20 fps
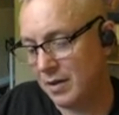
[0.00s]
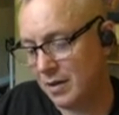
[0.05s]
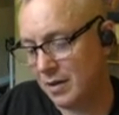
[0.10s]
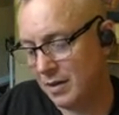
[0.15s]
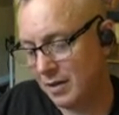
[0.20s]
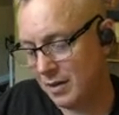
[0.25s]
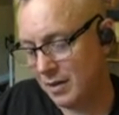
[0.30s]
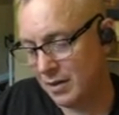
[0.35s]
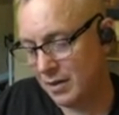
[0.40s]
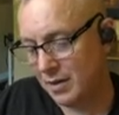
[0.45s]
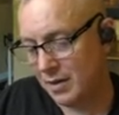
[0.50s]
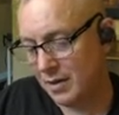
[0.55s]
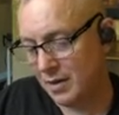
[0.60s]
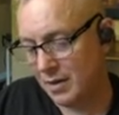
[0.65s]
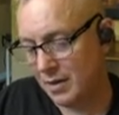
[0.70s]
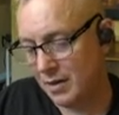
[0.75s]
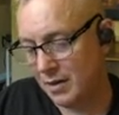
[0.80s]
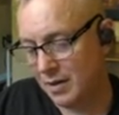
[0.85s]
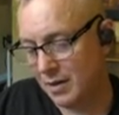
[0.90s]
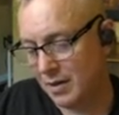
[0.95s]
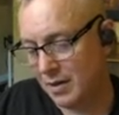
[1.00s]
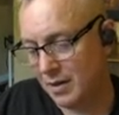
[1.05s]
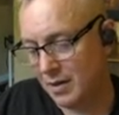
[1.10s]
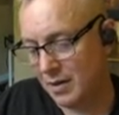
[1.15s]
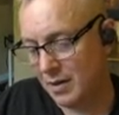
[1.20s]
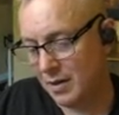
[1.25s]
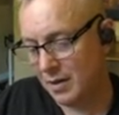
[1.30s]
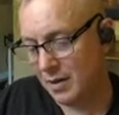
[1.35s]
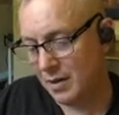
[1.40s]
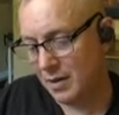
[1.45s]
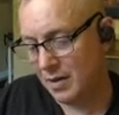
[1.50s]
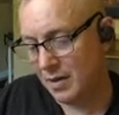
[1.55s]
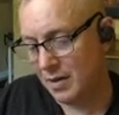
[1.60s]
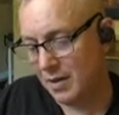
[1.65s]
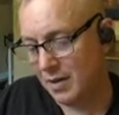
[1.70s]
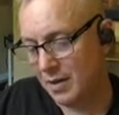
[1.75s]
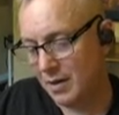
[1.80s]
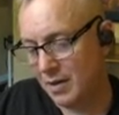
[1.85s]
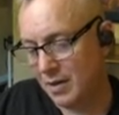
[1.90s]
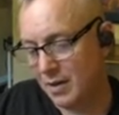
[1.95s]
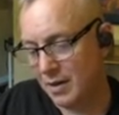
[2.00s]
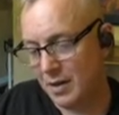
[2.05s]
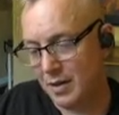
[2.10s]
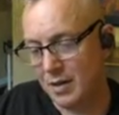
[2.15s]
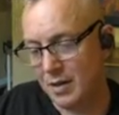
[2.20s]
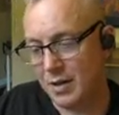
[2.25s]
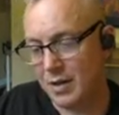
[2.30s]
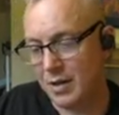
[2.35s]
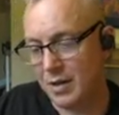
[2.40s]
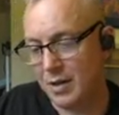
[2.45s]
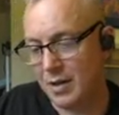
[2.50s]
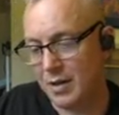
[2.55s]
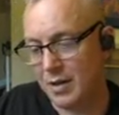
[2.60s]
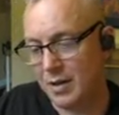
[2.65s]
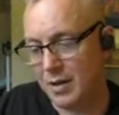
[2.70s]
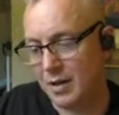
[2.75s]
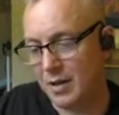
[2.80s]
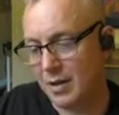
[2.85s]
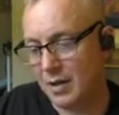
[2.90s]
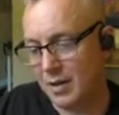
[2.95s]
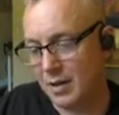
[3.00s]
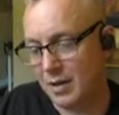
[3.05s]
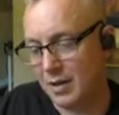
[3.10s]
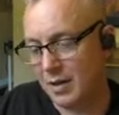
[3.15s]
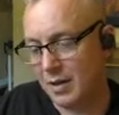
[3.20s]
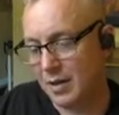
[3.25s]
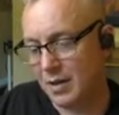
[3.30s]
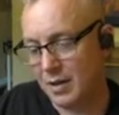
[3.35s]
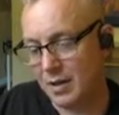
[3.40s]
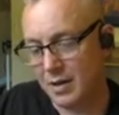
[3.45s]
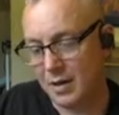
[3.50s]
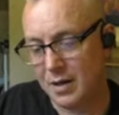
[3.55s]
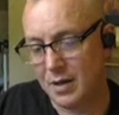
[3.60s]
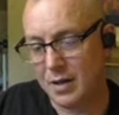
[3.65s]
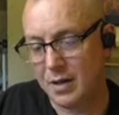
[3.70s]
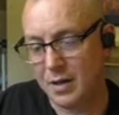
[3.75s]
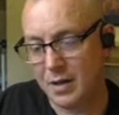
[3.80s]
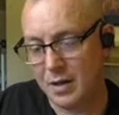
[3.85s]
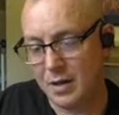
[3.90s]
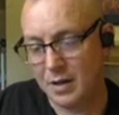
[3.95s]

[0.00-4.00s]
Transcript: No one is speaking in this clip.